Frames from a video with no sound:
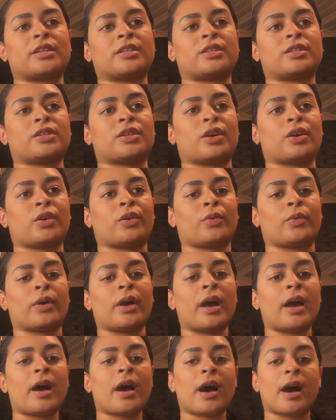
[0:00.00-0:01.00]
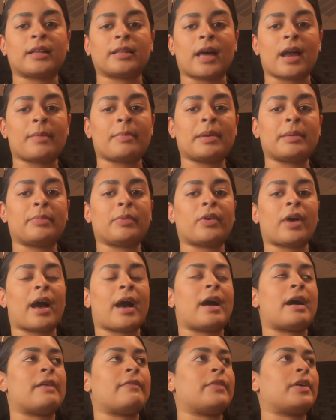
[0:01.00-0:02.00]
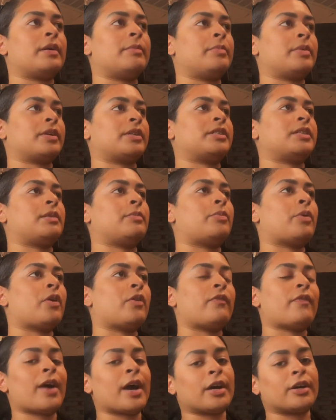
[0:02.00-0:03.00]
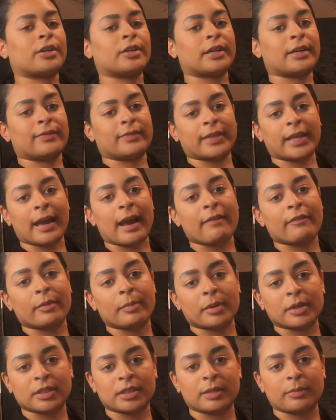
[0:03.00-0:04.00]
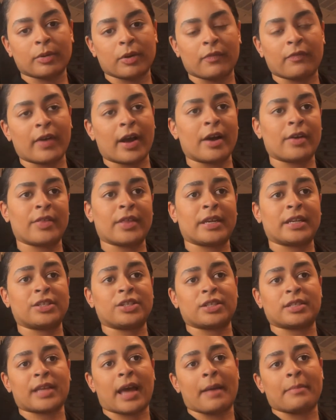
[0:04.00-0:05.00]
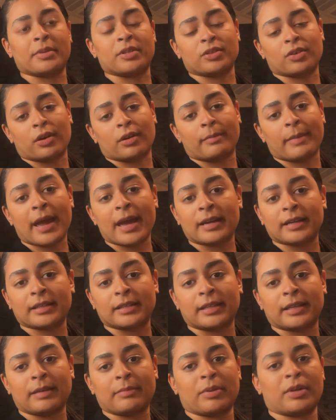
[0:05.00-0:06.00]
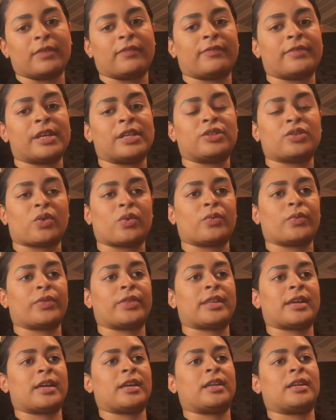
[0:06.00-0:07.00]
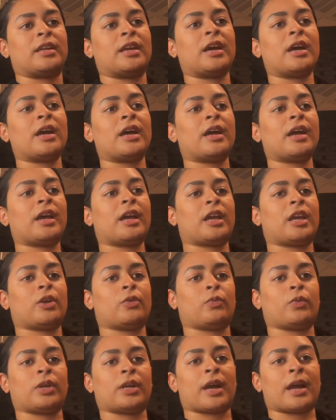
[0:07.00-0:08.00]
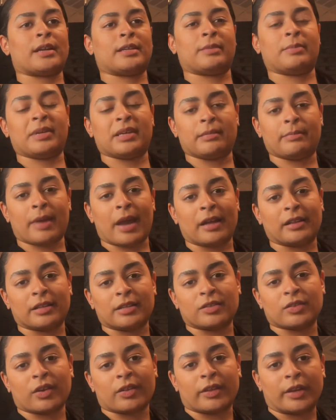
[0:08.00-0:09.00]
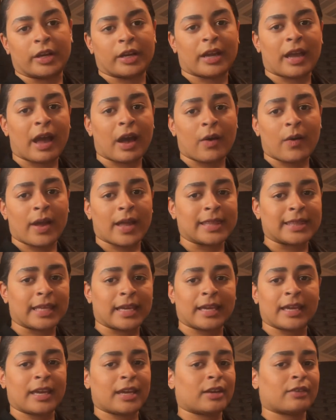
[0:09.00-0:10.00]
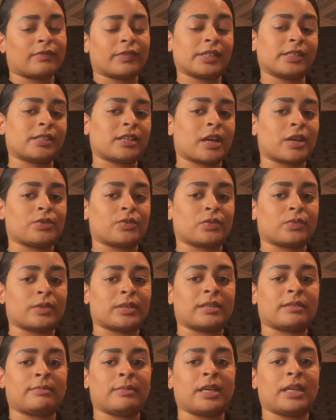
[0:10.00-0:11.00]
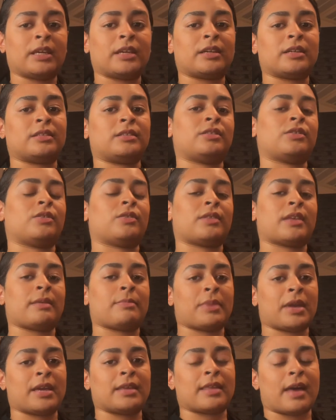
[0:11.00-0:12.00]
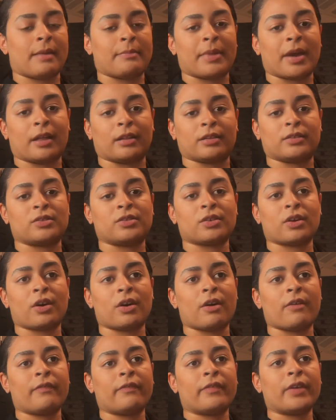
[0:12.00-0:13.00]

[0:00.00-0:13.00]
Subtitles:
So a lot of people have a Booksy profile. If they have a Booksy profile, then it just happens automatically, but if they don't, then it would kind of be a balance on their account, and they can't reschedule with me until they pay that balance off.